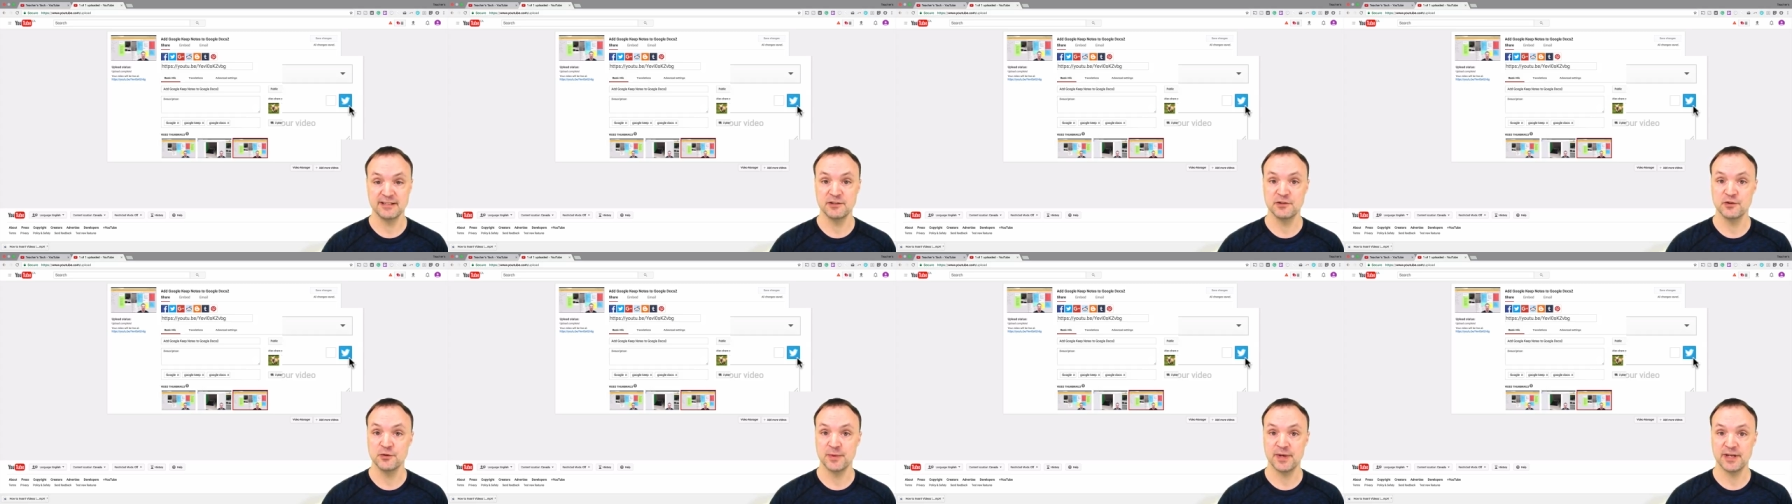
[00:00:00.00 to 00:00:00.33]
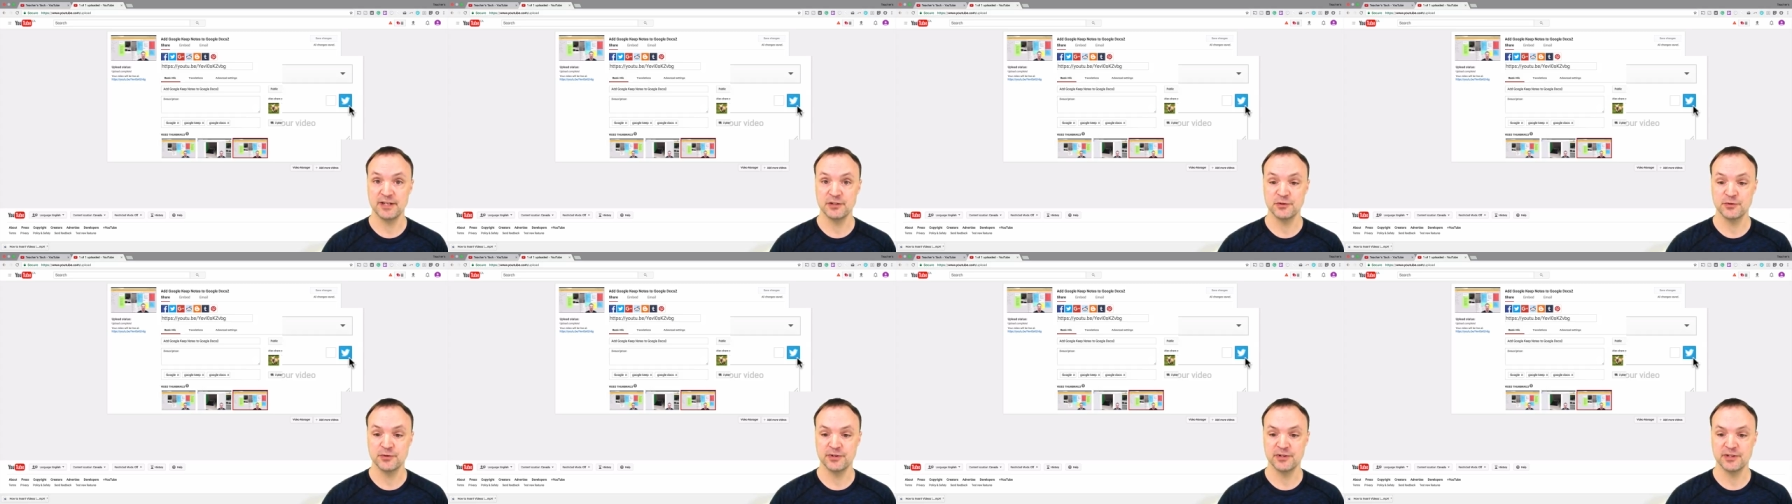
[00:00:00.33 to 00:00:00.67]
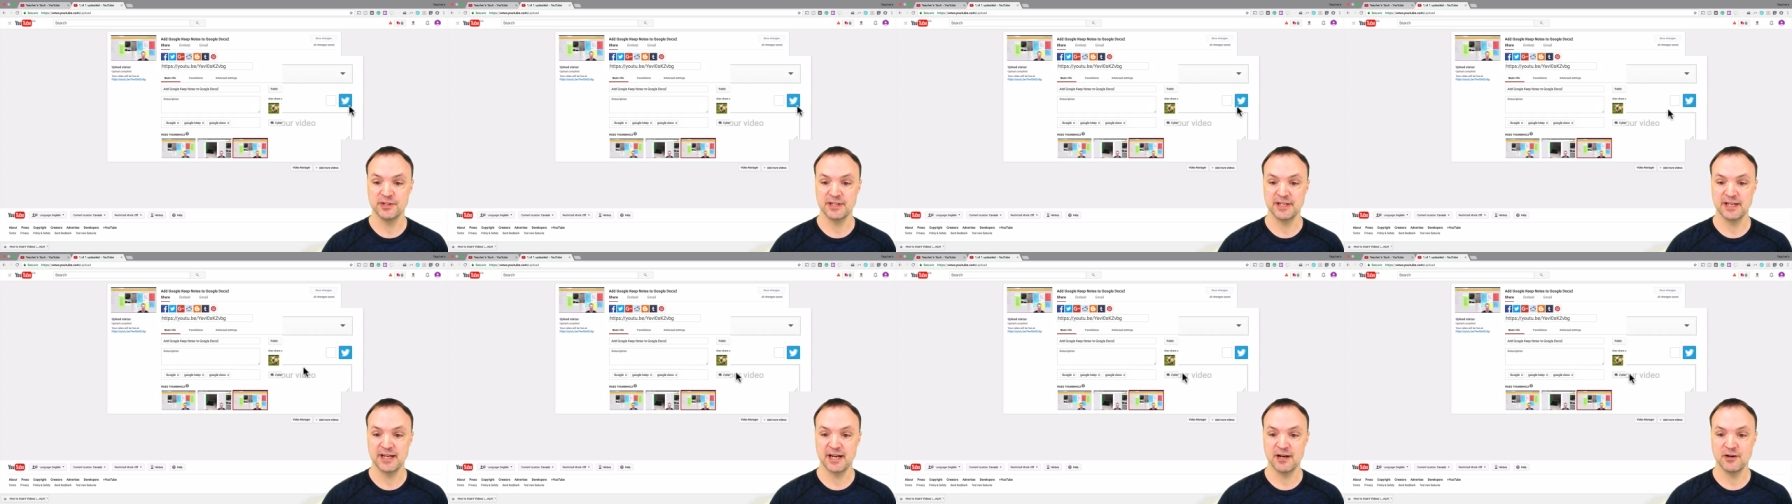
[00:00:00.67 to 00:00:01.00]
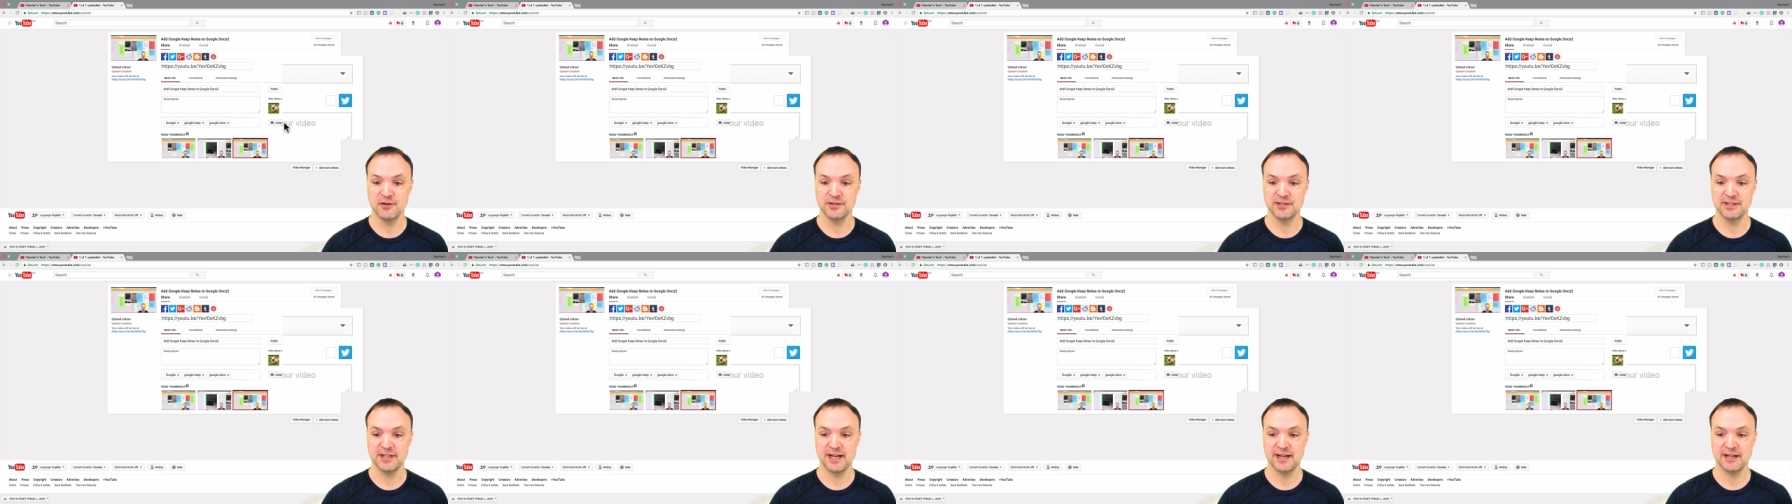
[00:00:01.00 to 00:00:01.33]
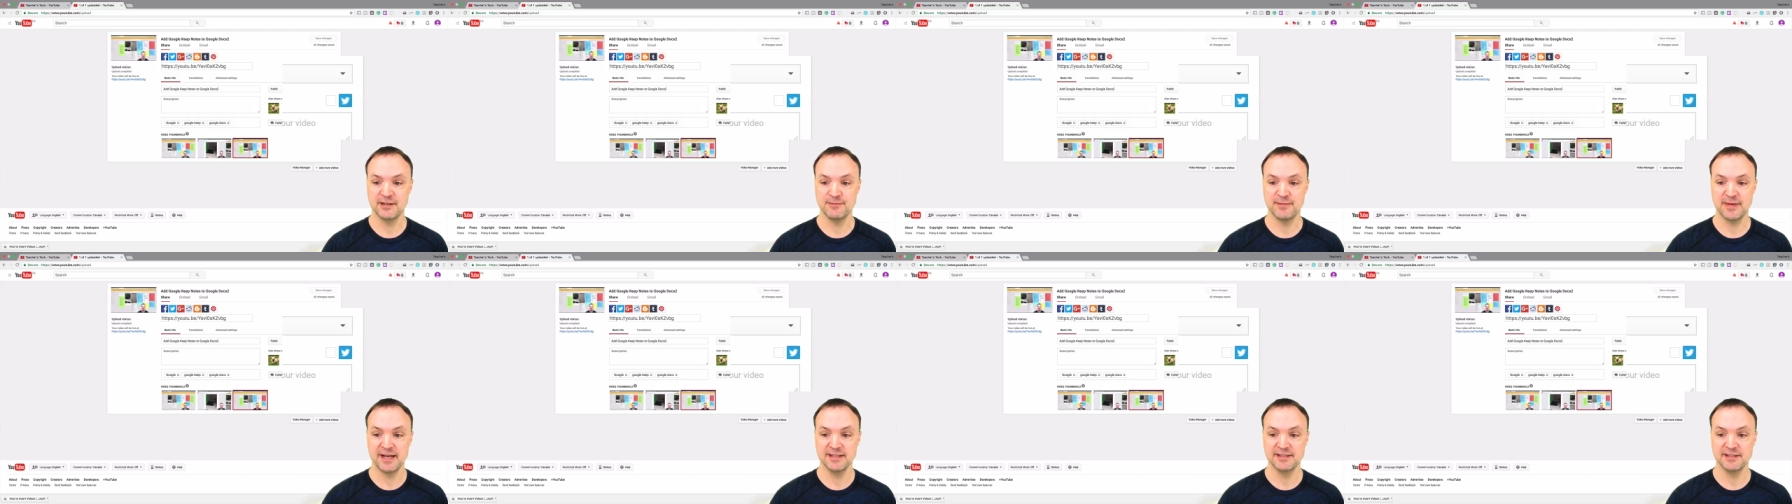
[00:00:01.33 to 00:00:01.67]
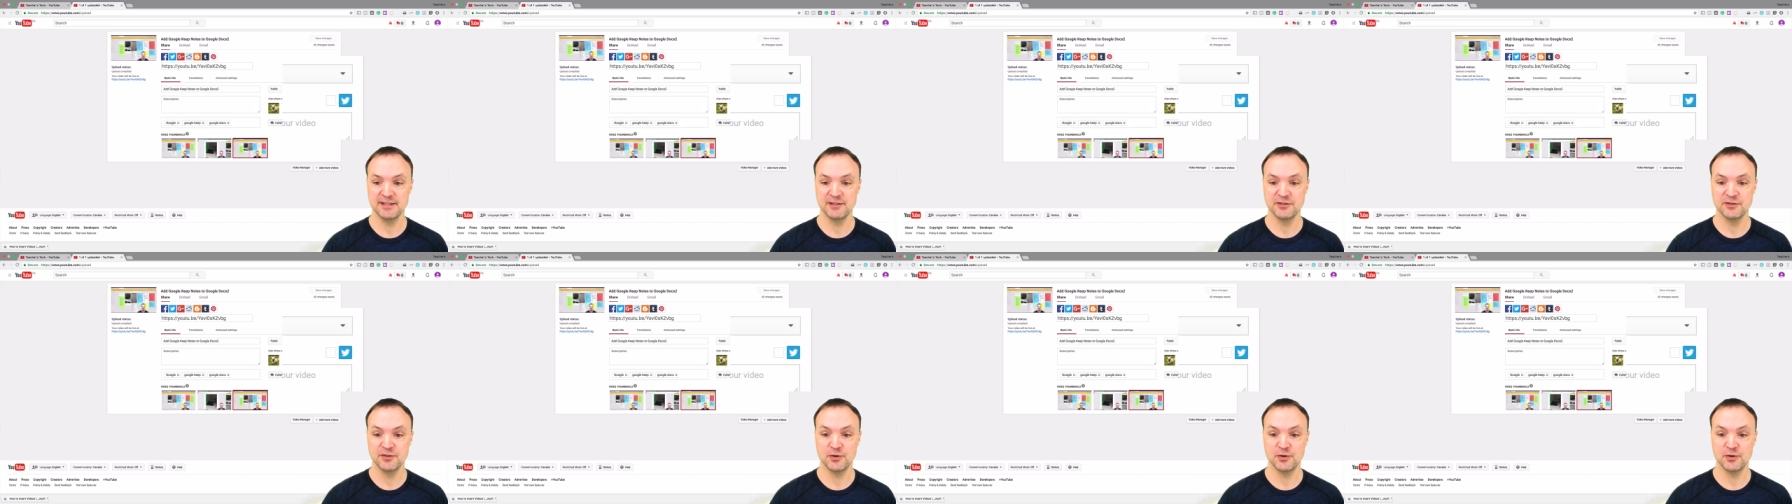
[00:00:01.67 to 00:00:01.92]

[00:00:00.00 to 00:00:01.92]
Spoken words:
it to my Twitter account and add a message,